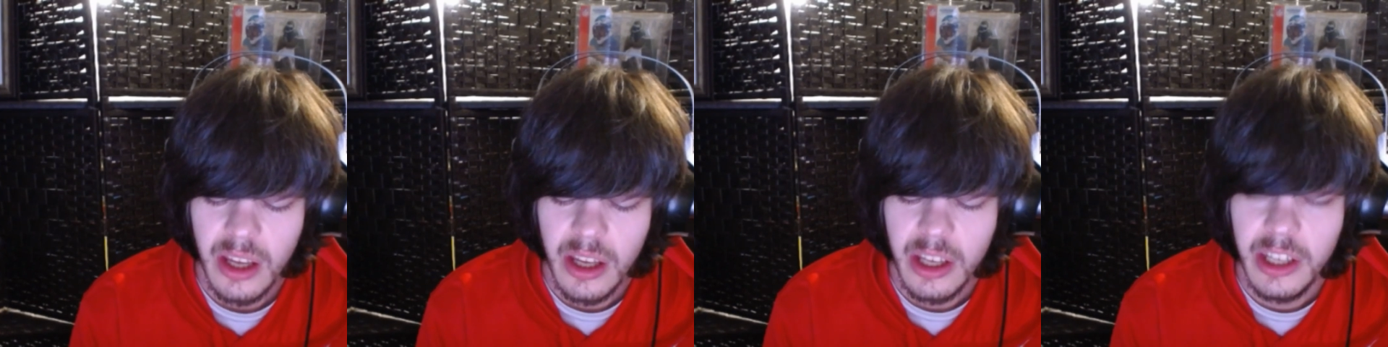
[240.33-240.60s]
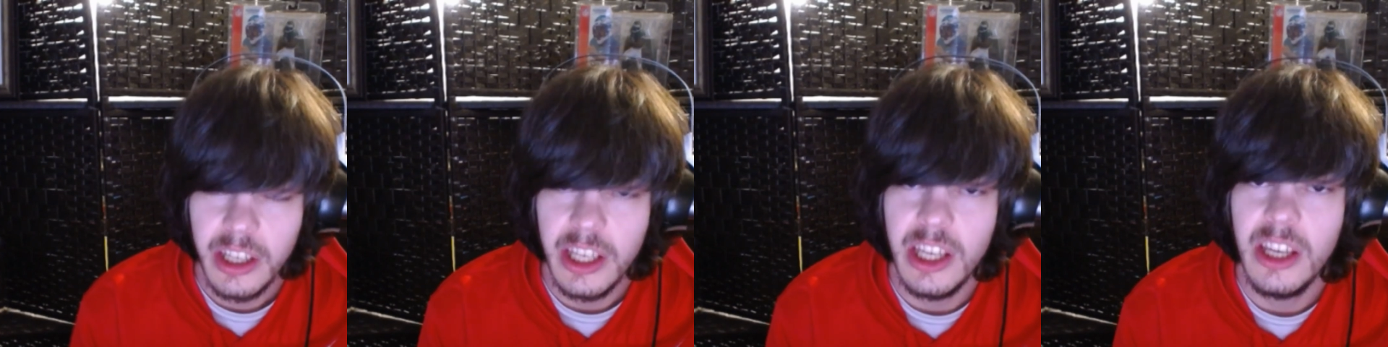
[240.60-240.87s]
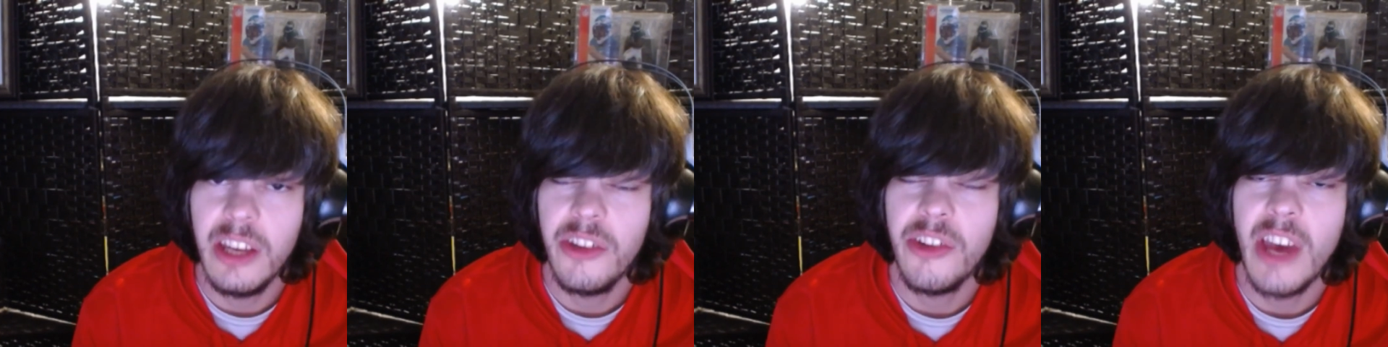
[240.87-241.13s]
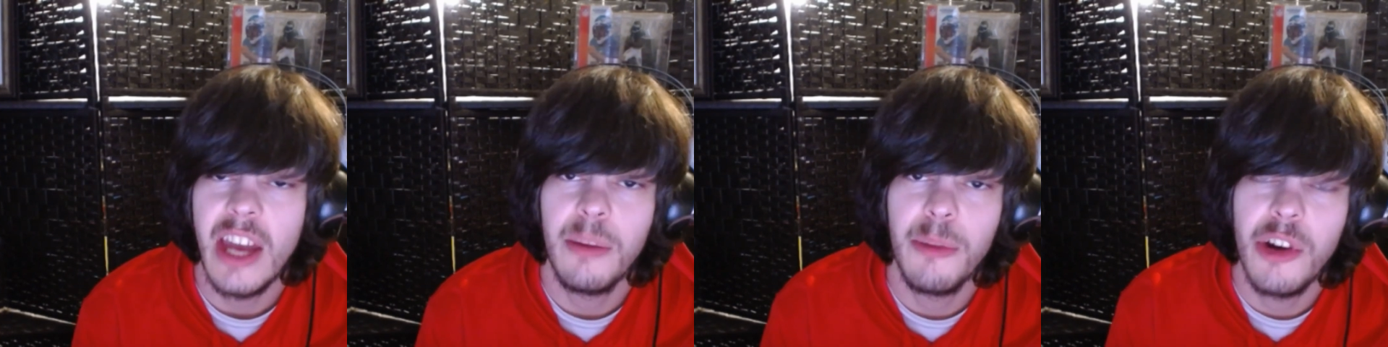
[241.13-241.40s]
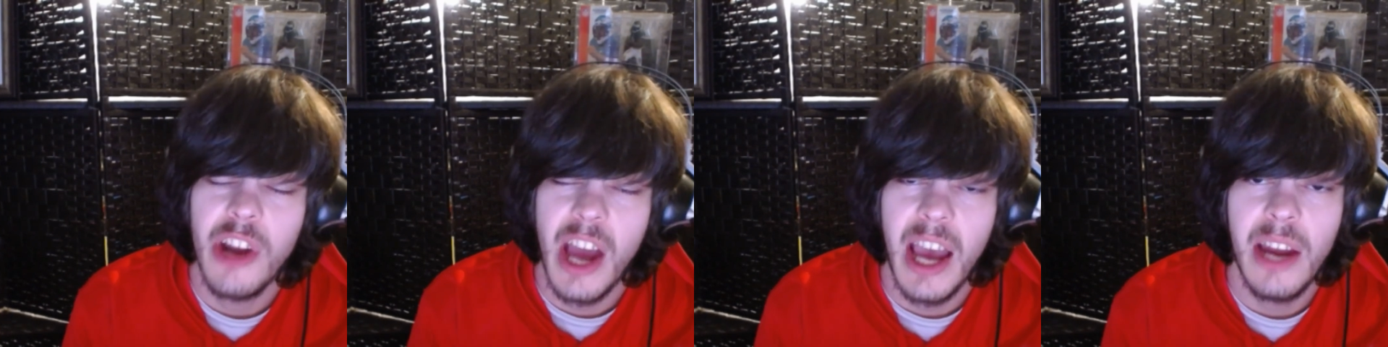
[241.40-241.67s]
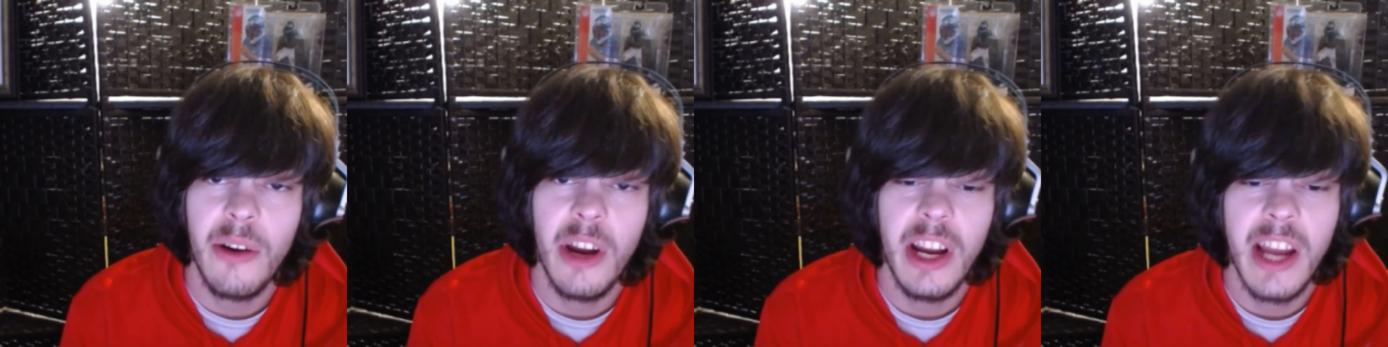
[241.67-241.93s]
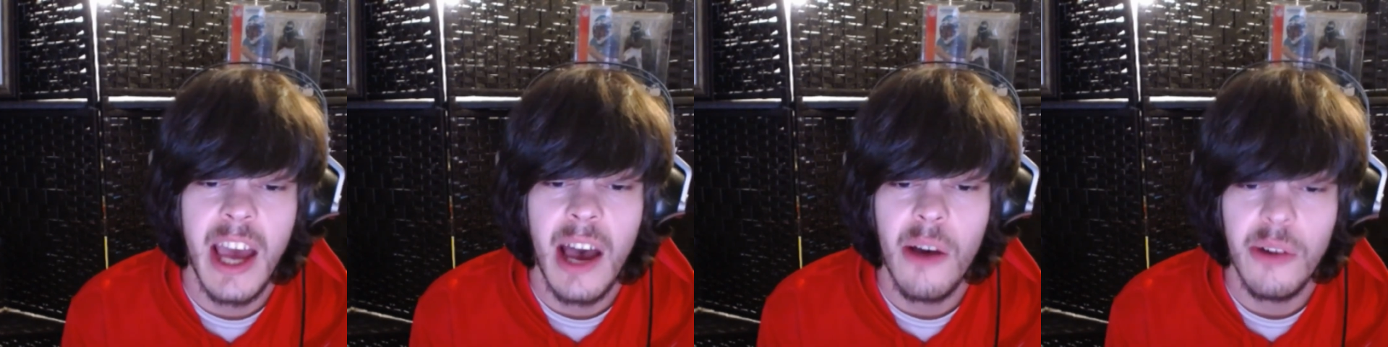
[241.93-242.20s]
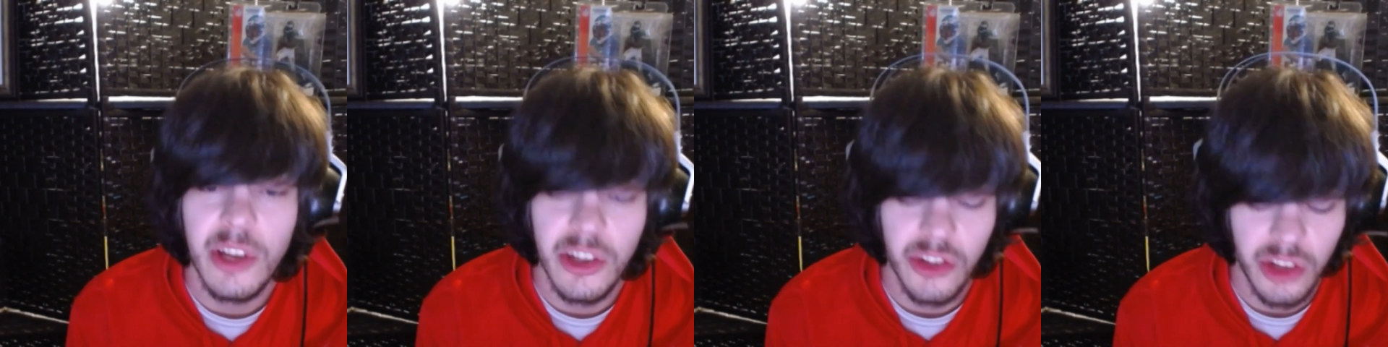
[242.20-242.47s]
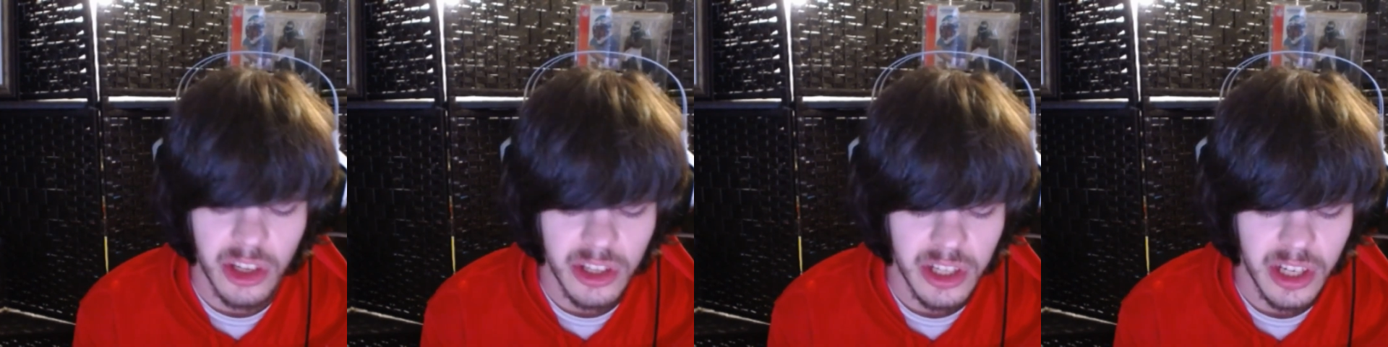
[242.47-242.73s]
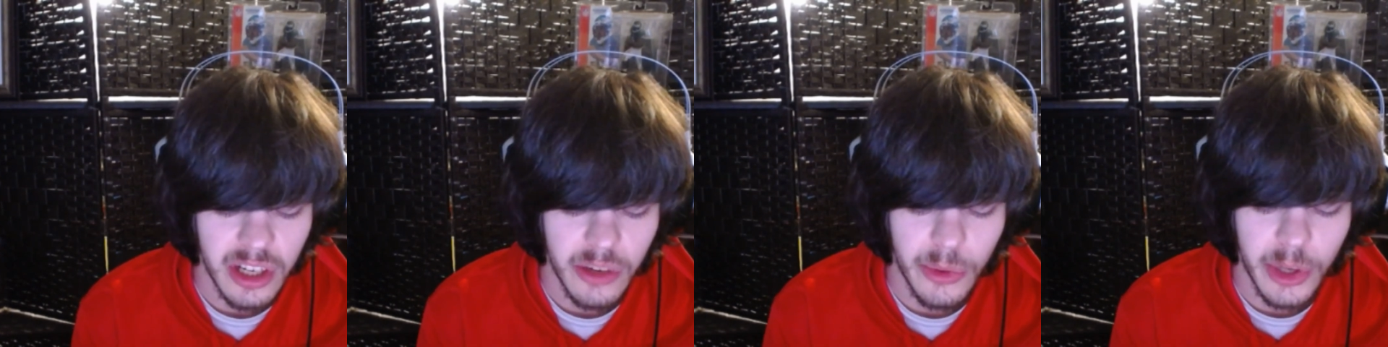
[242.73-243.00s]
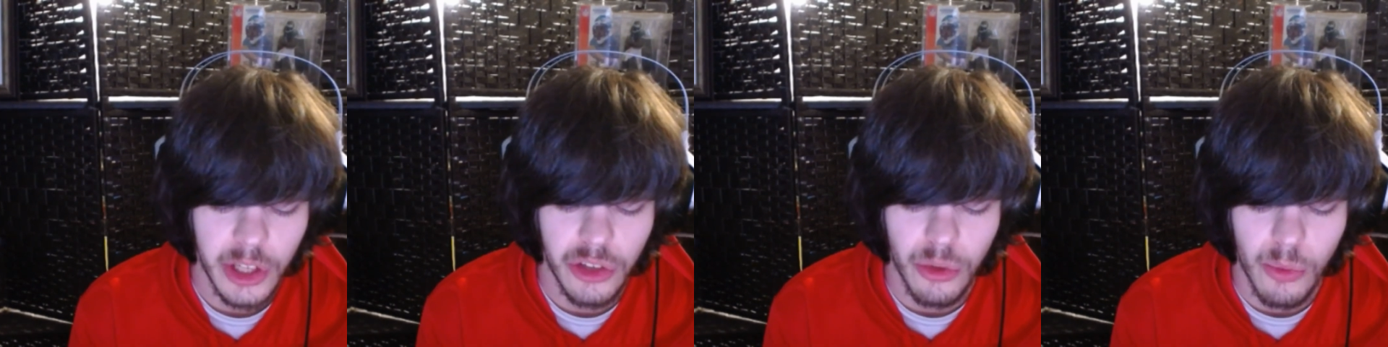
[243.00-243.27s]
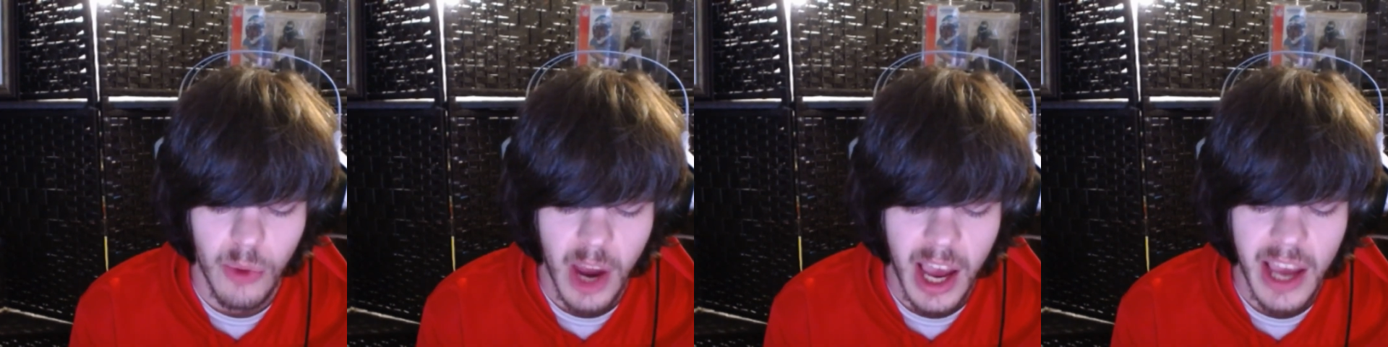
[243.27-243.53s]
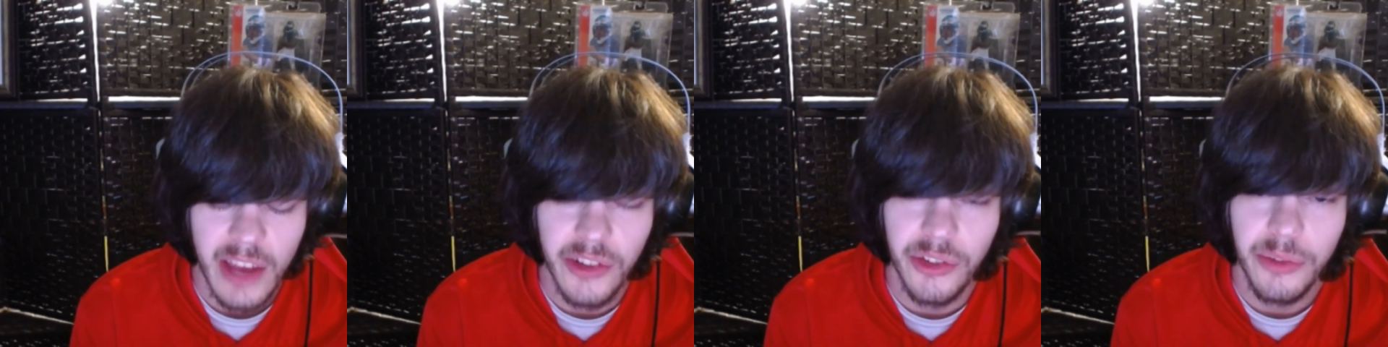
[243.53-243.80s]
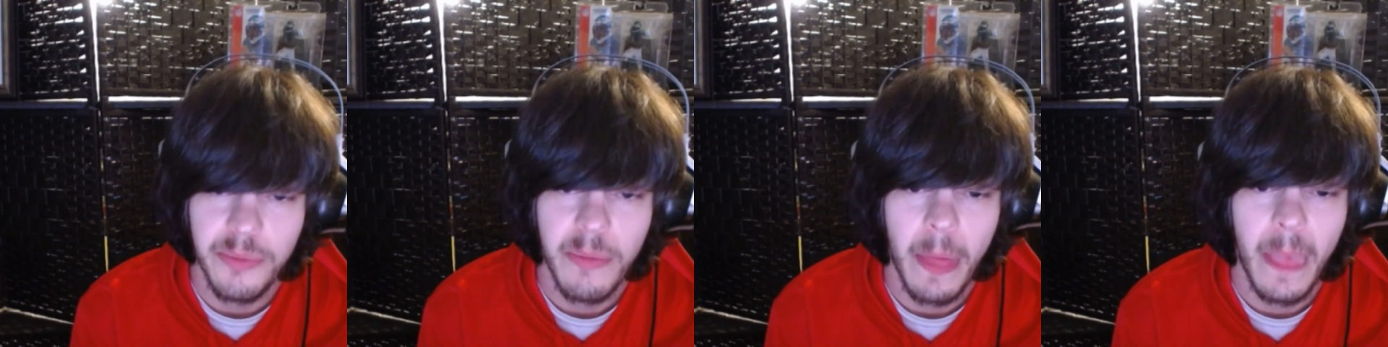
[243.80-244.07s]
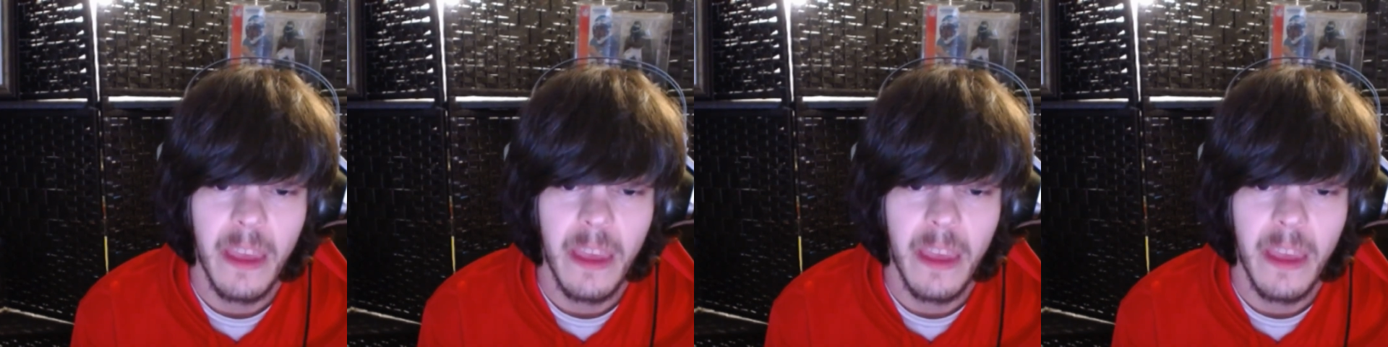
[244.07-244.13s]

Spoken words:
He is at number nine right now, and he's continuing to rise.